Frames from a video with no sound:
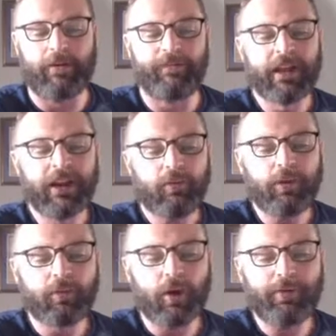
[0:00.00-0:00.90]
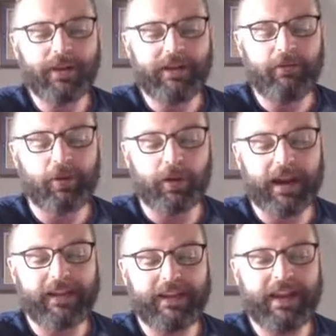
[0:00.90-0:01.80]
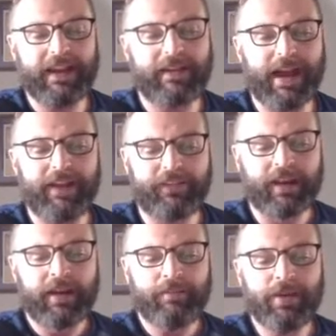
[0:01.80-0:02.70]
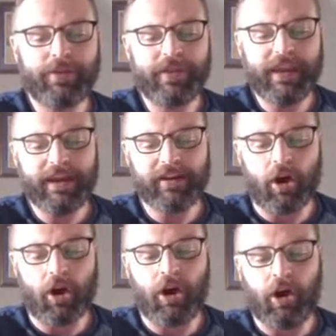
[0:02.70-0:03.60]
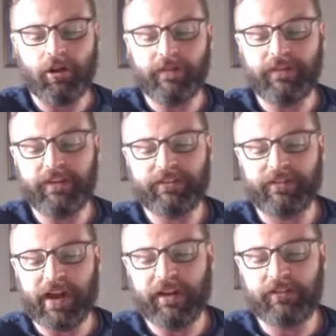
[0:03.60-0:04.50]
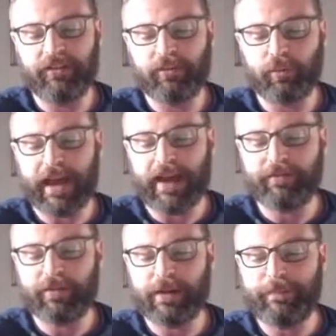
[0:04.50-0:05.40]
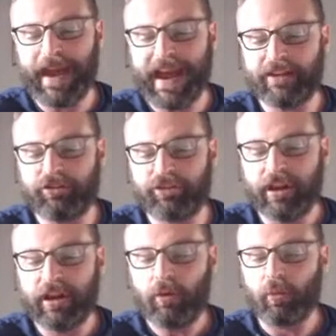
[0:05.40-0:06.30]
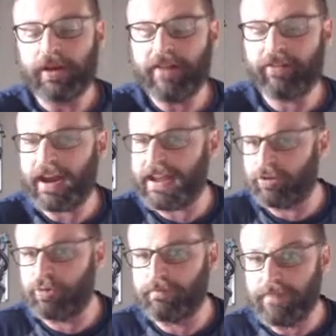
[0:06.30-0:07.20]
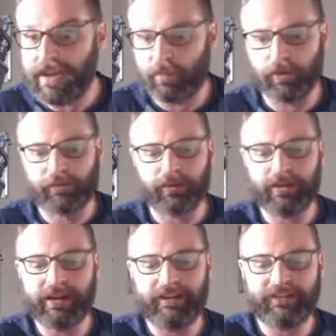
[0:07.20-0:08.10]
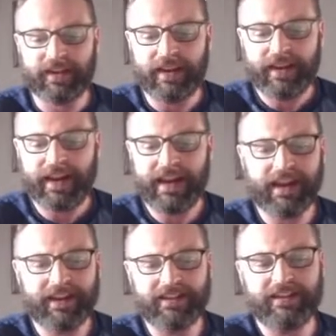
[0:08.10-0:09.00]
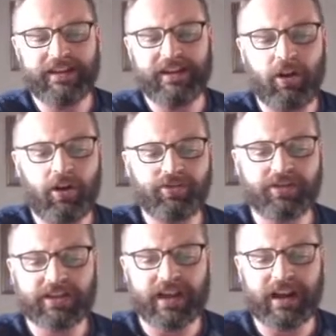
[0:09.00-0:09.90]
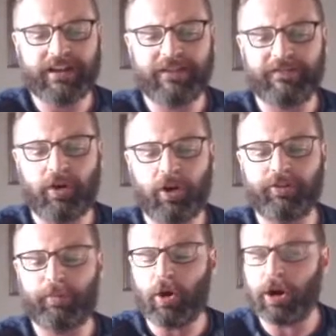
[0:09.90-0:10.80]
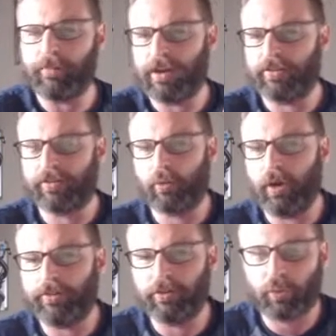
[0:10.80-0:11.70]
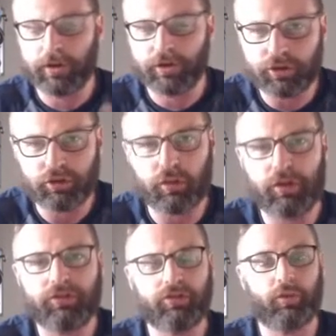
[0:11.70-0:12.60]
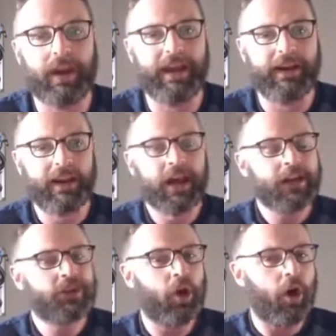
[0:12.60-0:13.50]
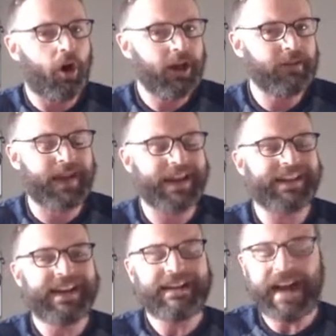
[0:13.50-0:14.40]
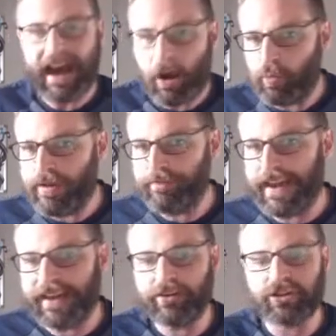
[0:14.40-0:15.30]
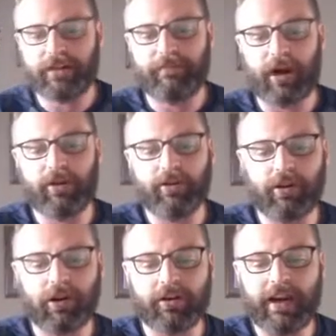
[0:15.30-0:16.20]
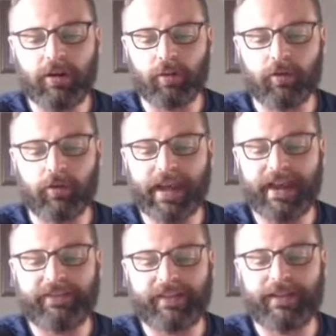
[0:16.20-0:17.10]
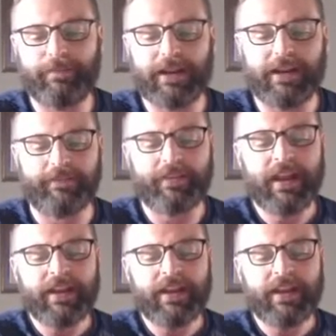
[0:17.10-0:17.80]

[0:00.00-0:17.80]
out. We created the NMS, but then all of these devices would have to be patched whenever a new MIB was released, and it all just kind of falls apart because there was no real structured way to automate how we manage and monitor our network with SNMP.